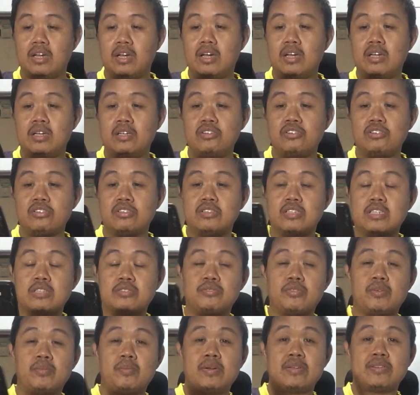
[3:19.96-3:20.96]
I use
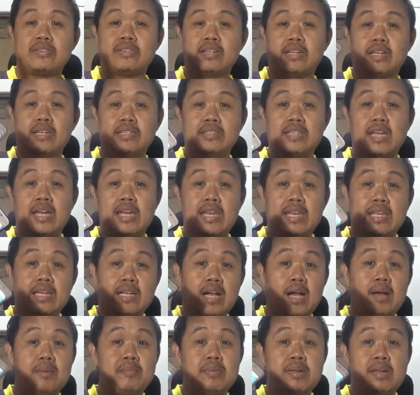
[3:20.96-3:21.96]
this for my secondary
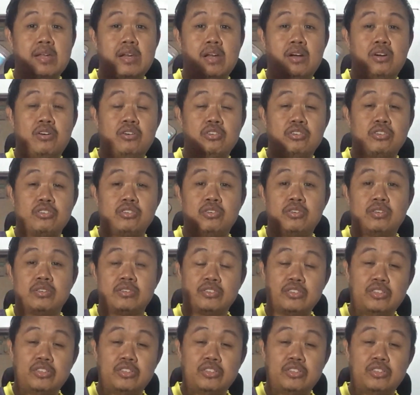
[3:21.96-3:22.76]
camera also.